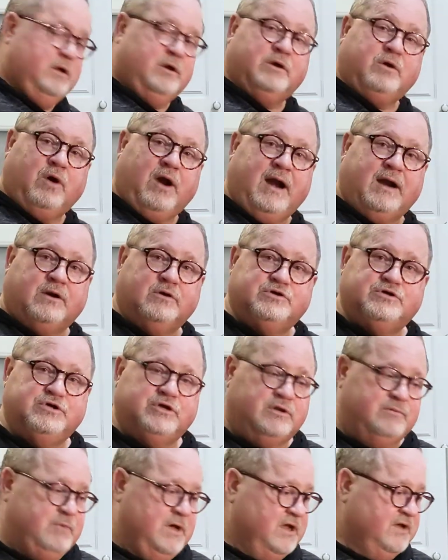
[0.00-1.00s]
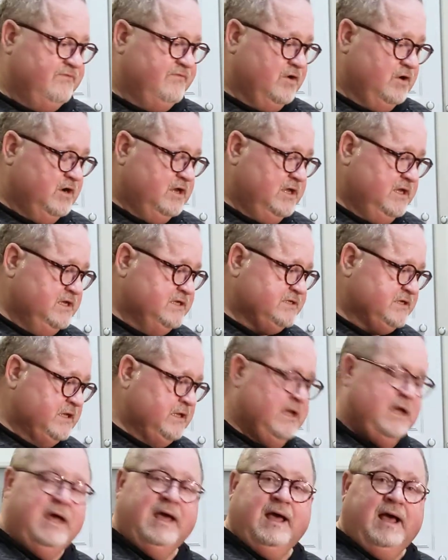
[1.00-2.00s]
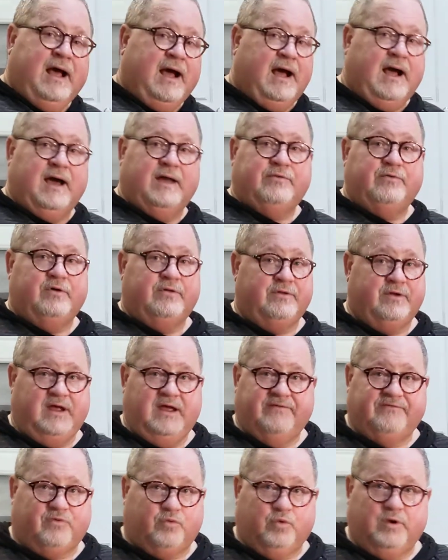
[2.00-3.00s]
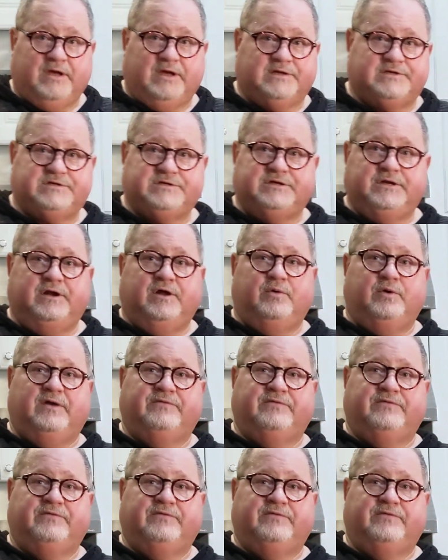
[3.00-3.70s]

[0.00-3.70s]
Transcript: crackers you can make very easy. I'd rather have a Ritz. You know,